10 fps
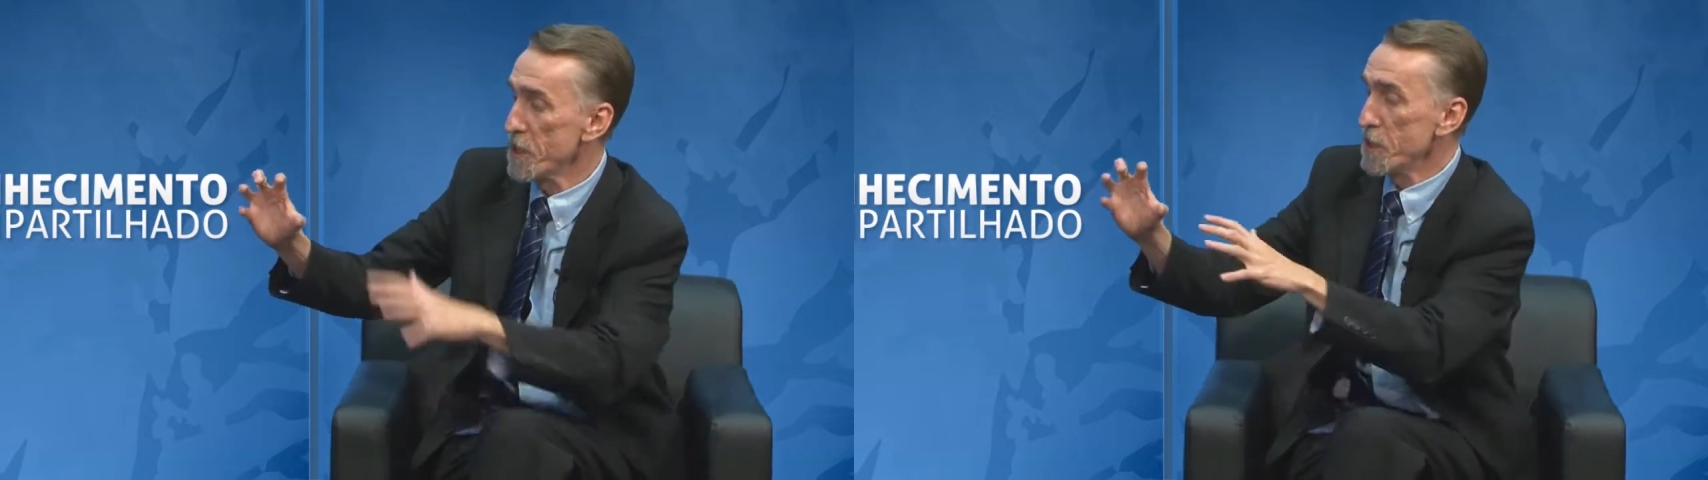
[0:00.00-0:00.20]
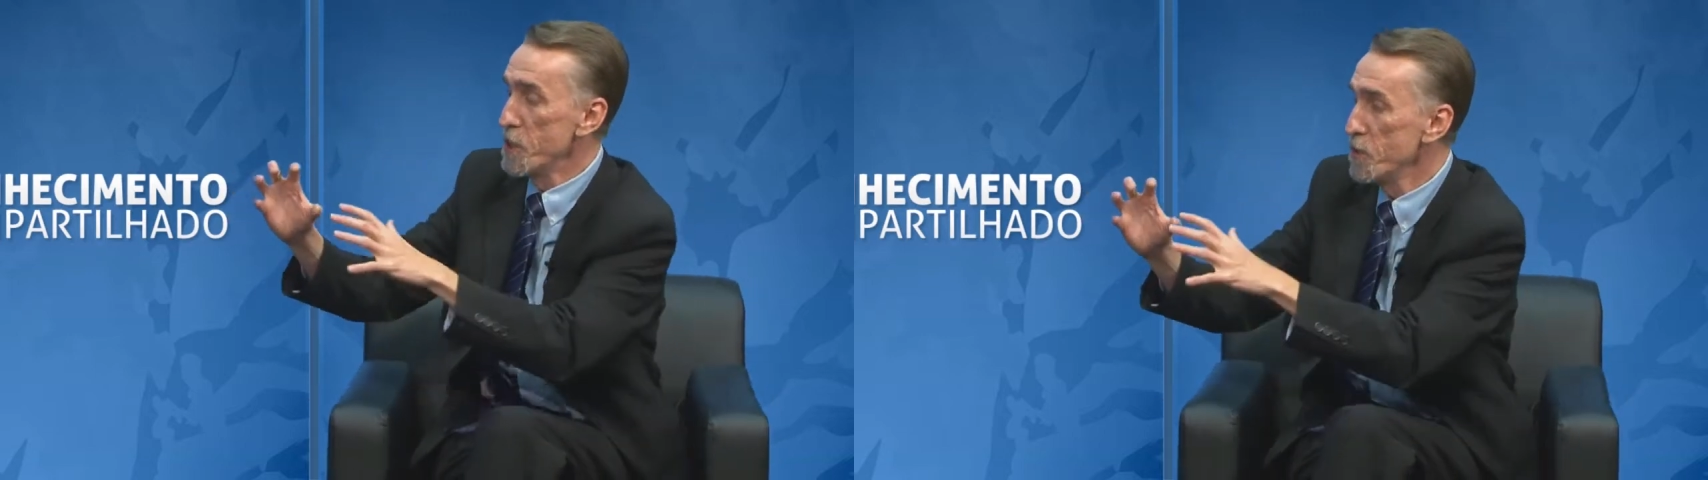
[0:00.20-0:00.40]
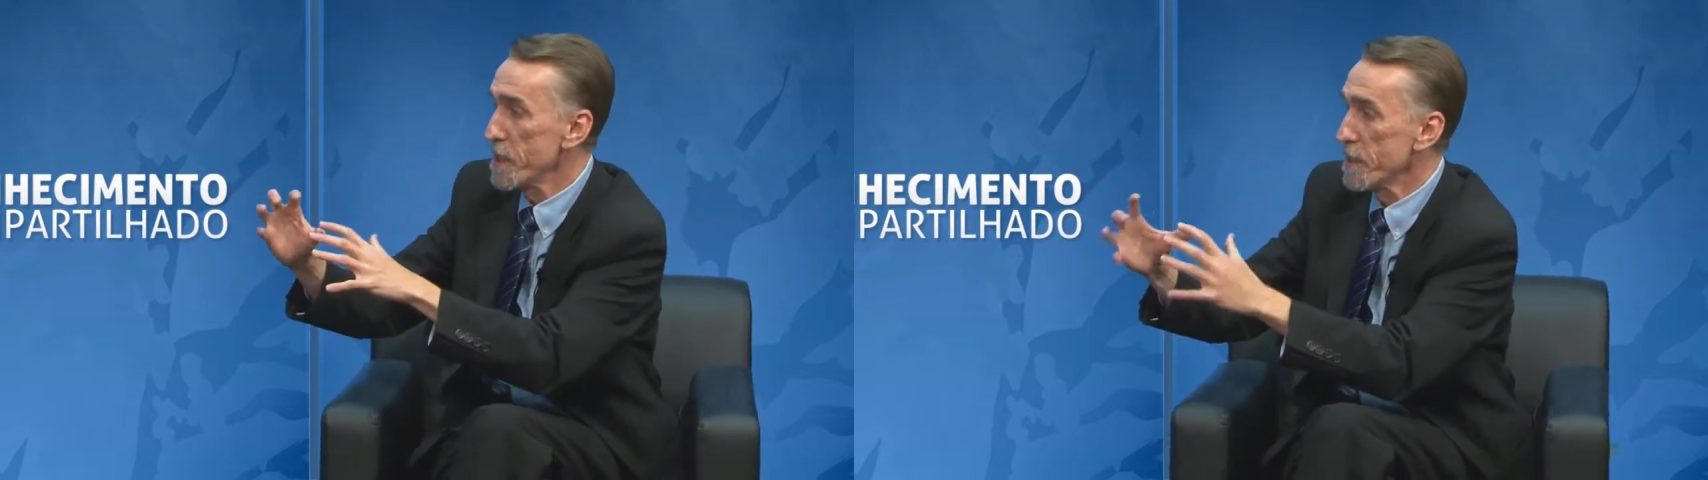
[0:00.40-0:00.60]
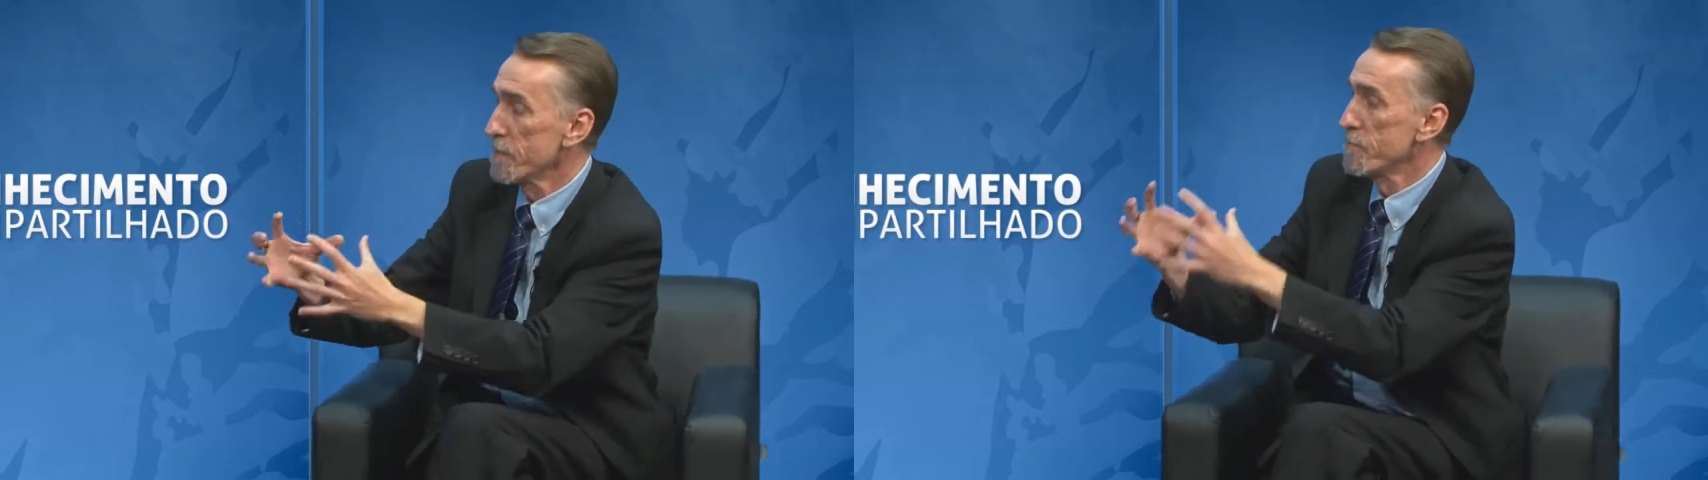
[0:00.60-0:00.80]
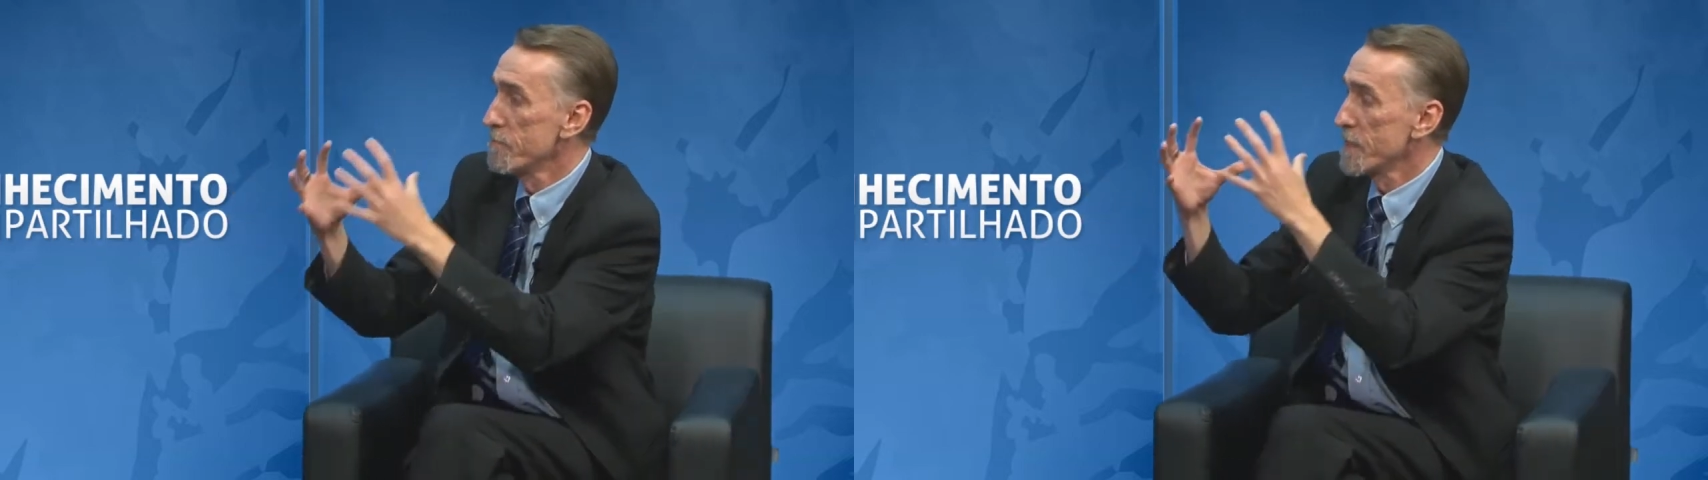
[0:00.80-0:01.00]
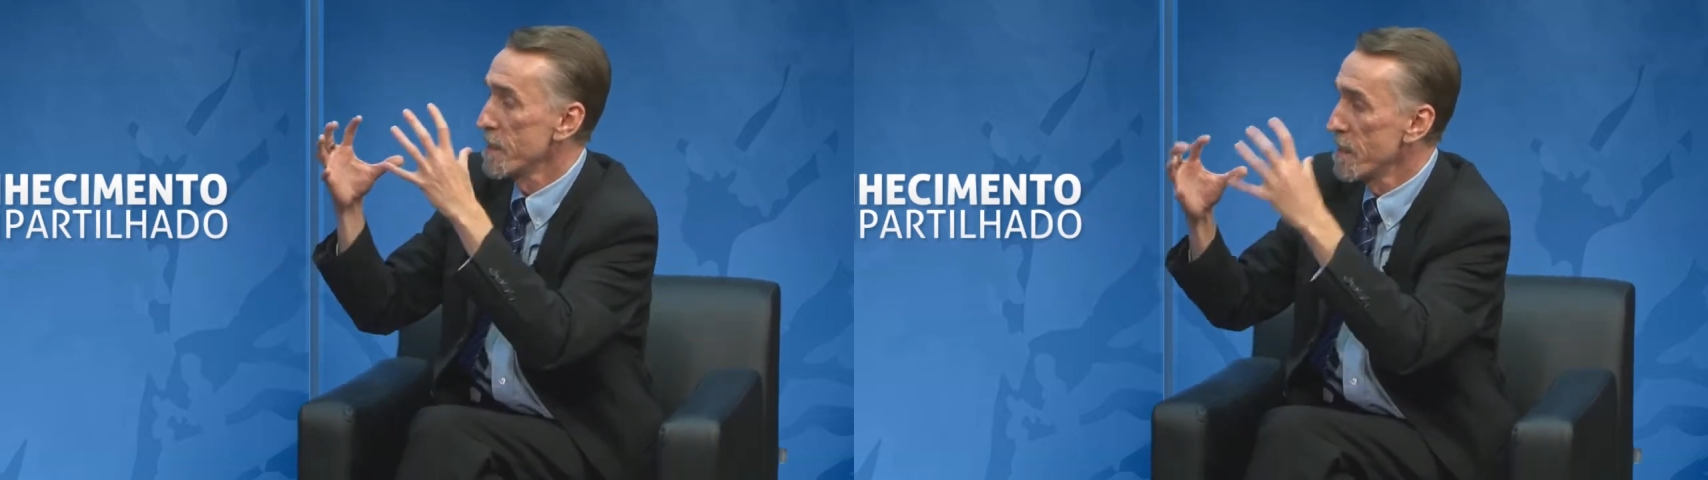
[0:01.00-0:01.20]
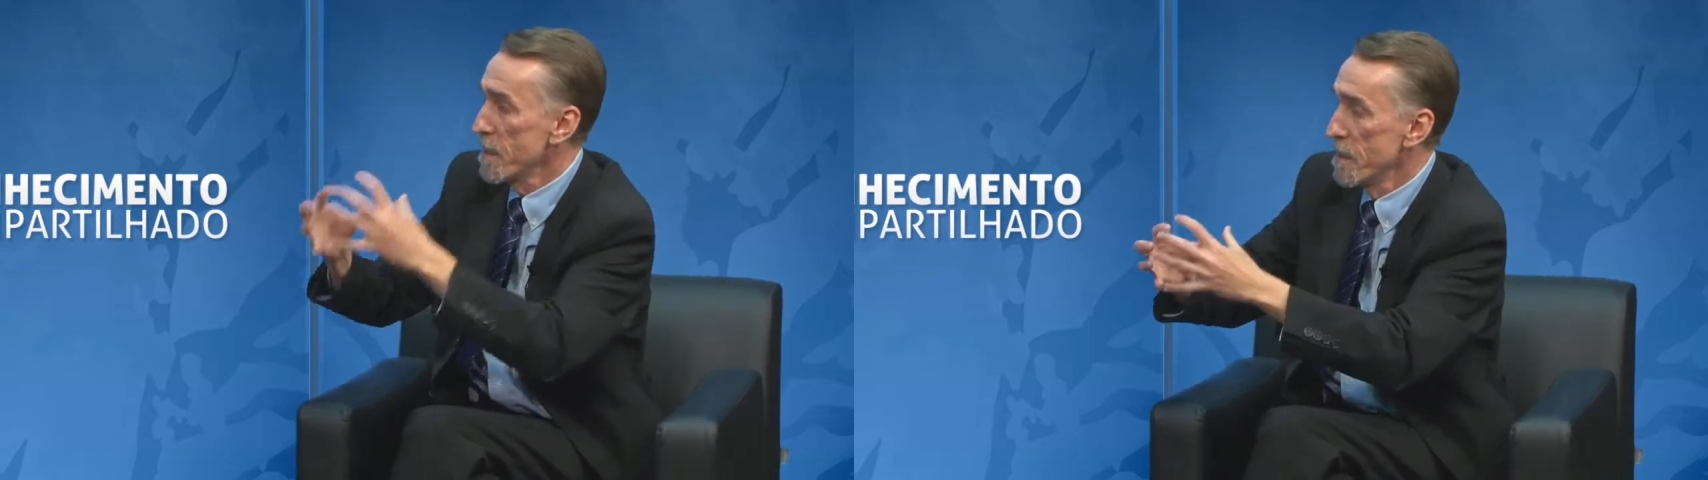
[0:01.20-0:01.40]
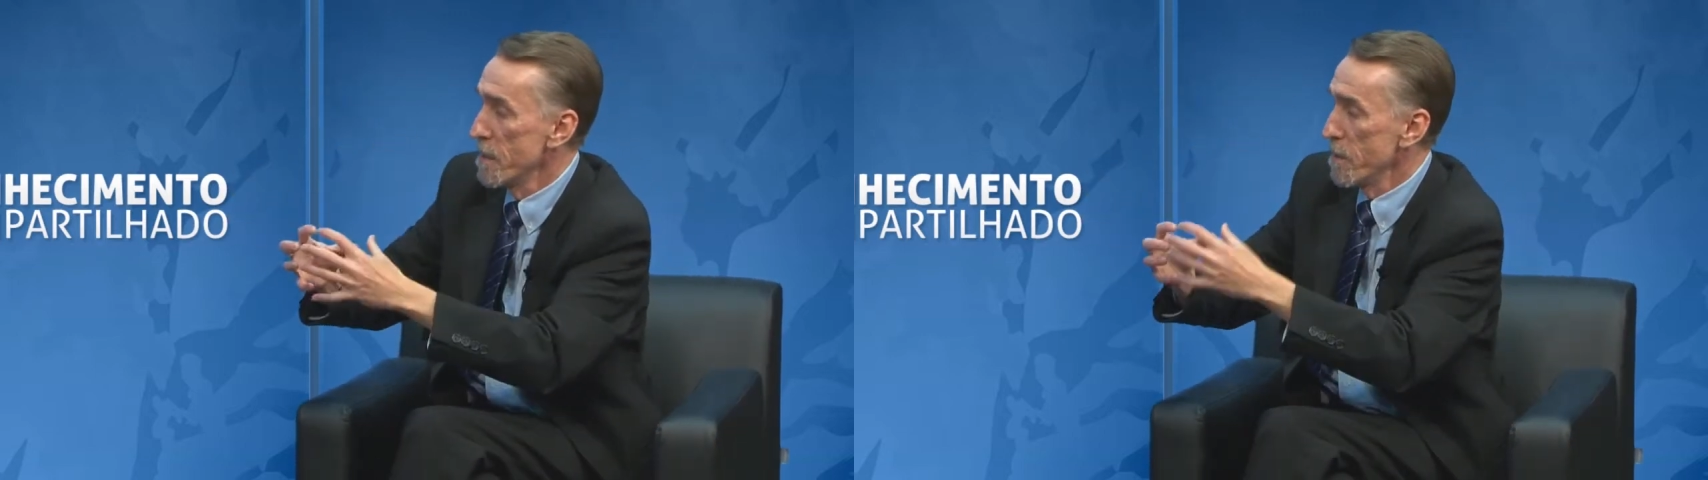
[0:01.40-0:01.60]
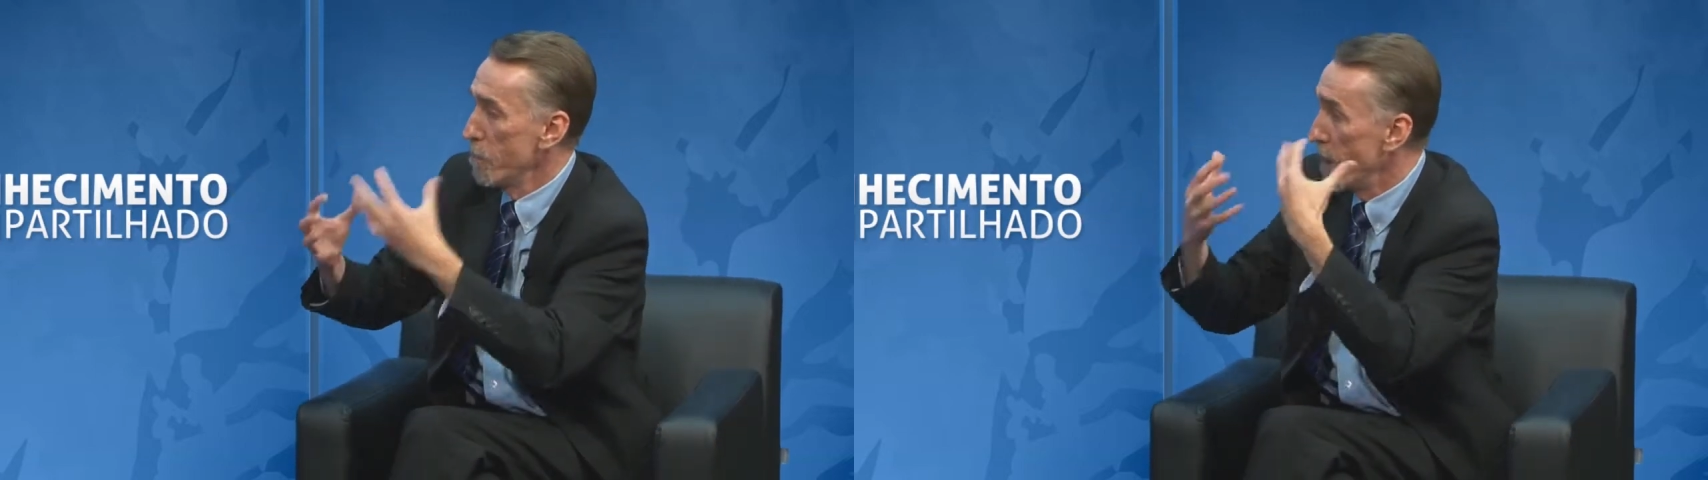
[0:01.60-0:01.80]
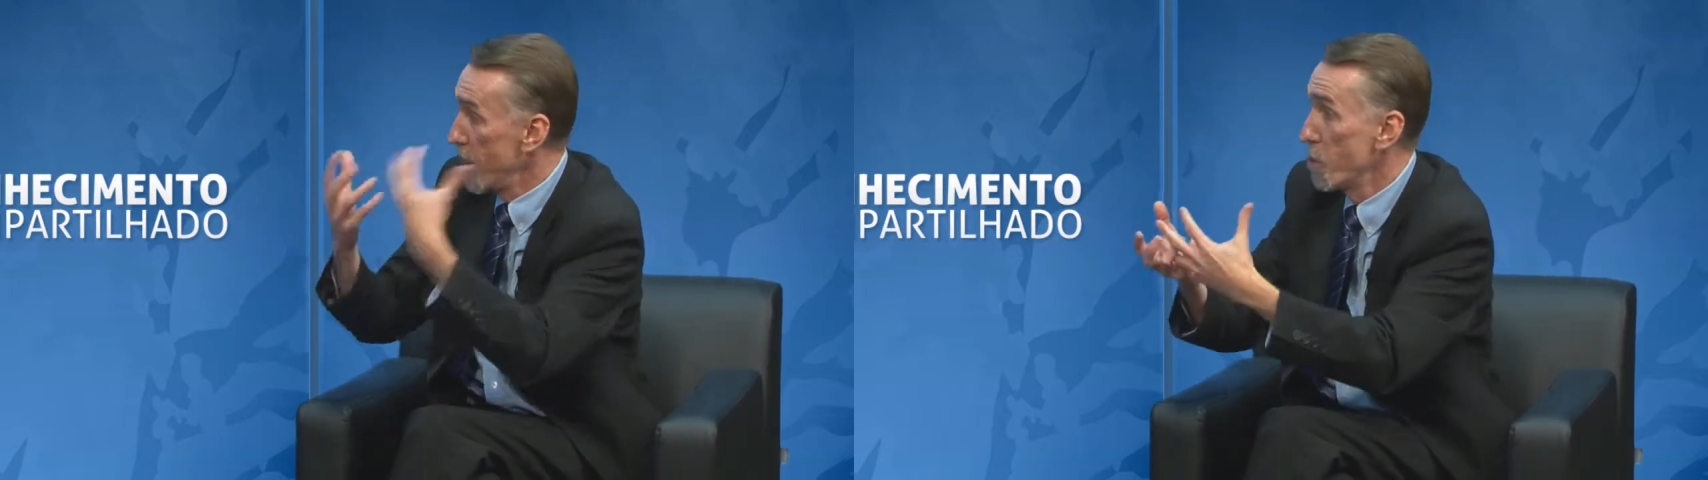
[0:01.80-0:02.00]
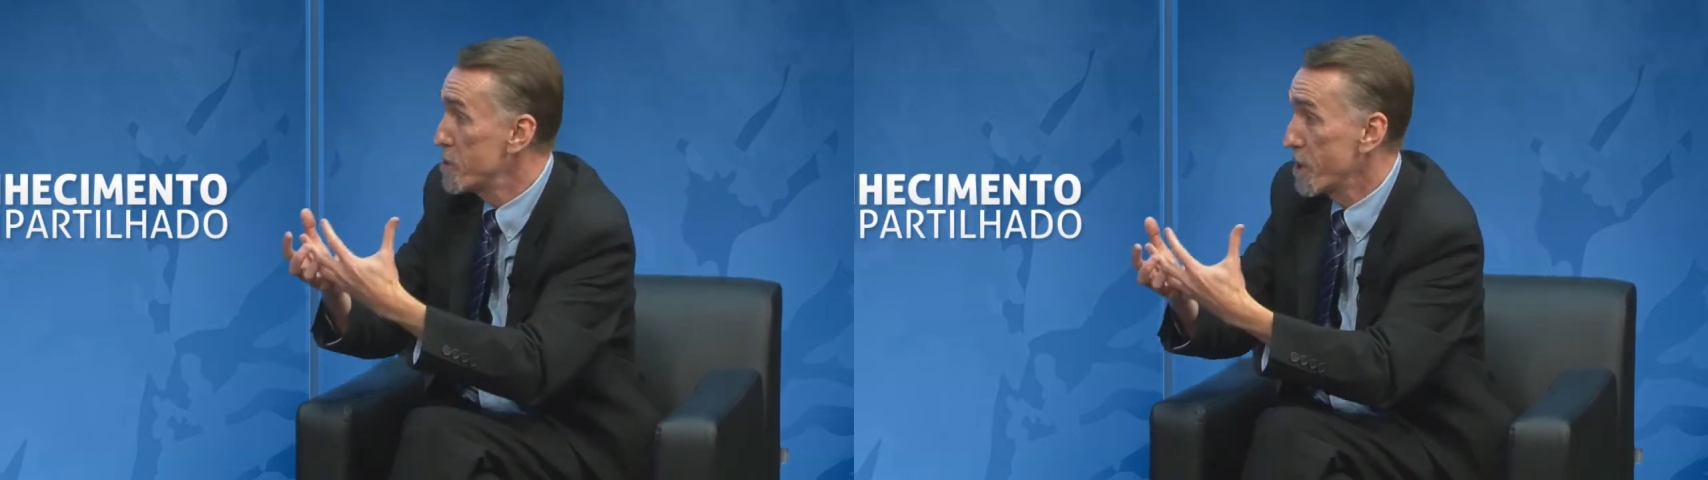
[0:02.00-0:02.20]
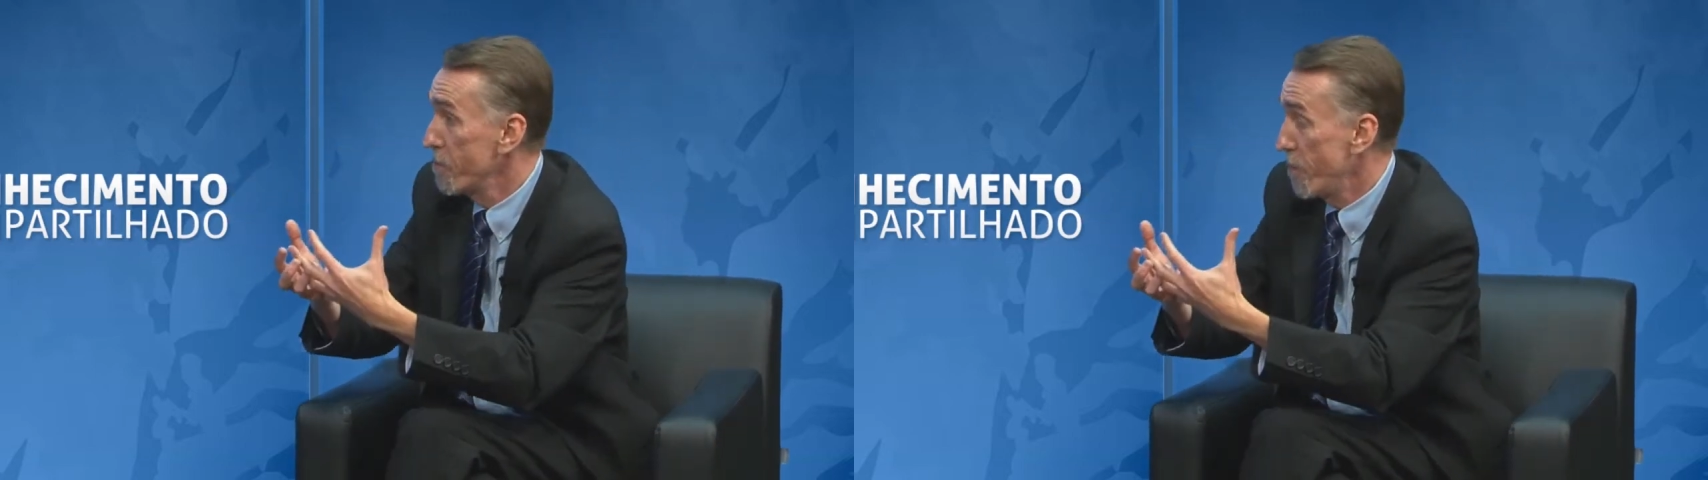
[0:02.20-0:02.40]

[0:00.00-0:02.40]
including biological